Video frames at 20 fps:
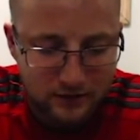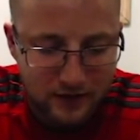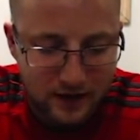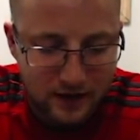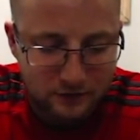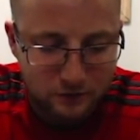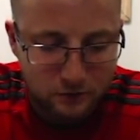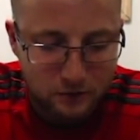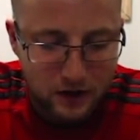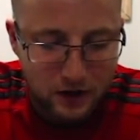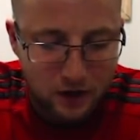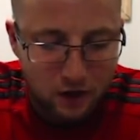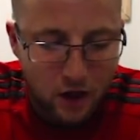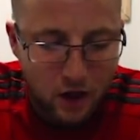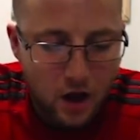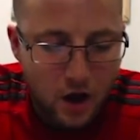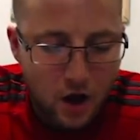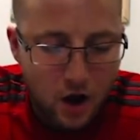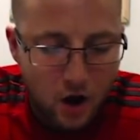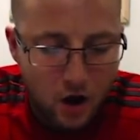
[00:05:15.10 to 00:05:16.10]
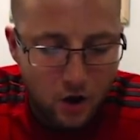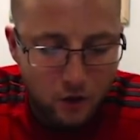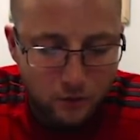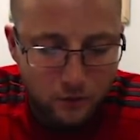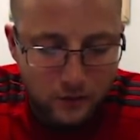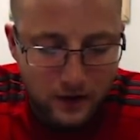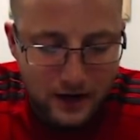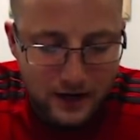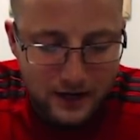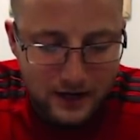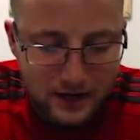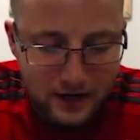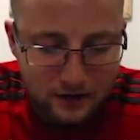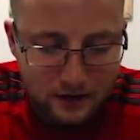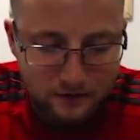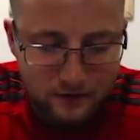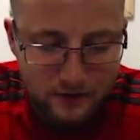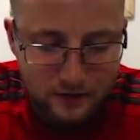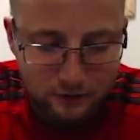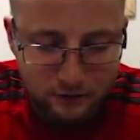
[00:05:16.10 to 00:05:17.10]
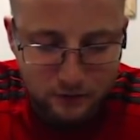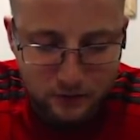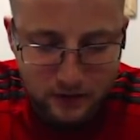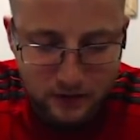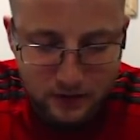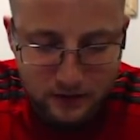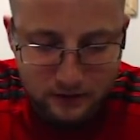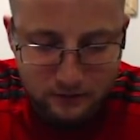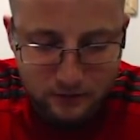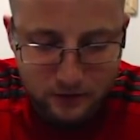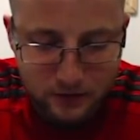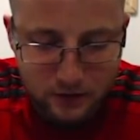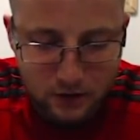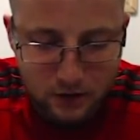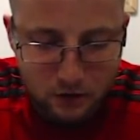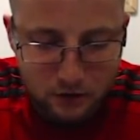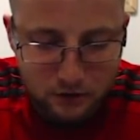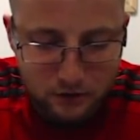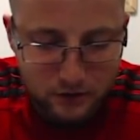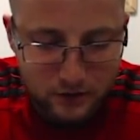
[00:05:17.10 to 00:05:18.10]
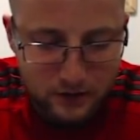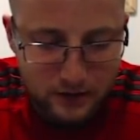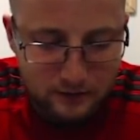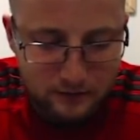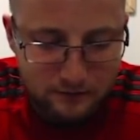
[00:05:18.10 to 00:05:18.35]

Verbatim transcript: as well already out of this one. Then if we go through here,